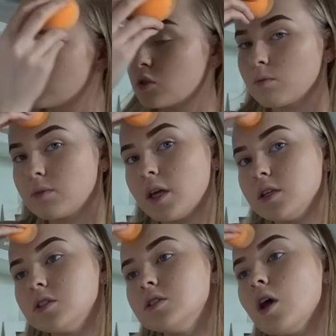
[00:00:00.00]
good
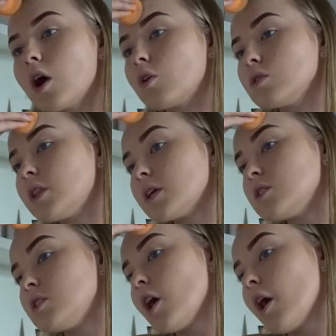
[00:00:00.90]
thing
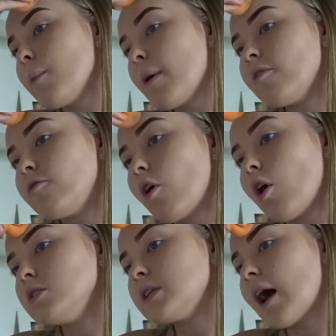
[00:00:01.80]
to do, a bit of
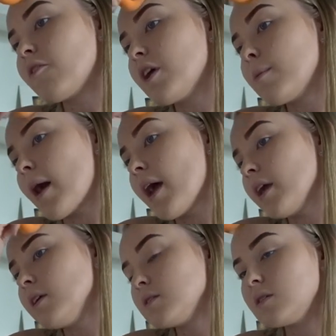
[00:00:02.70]
fun to have your
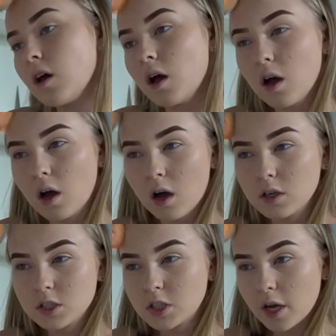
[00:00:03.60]
mates
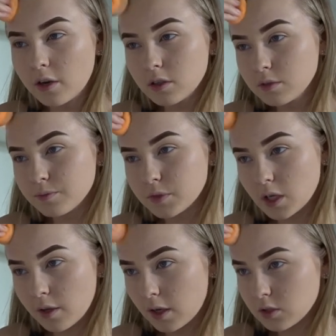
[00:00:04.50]
on your channel.
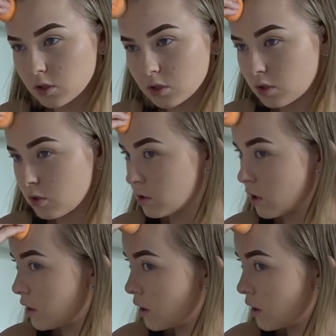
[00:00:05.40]
So that's just another